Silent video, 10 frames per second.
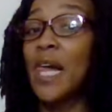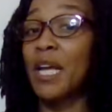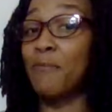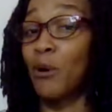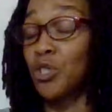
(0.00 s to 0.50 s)

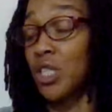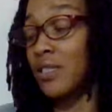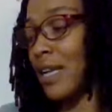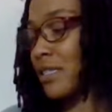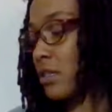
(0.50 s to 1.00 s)
Emotions,
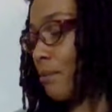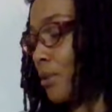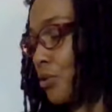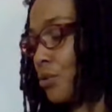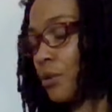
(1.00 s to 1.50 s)
that's the
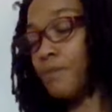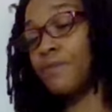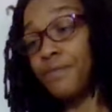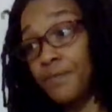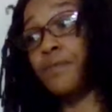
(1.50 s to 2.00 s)
moon
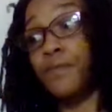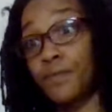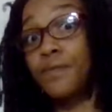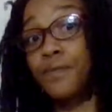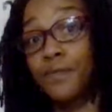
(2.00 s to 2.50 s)

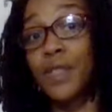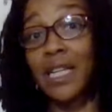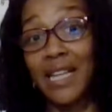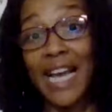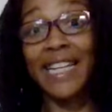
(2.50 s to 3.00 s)

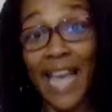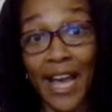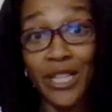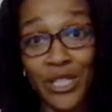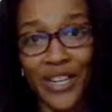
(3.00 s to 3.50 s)
and
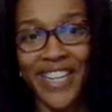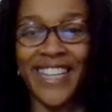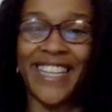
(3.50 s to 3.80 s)
Cancer.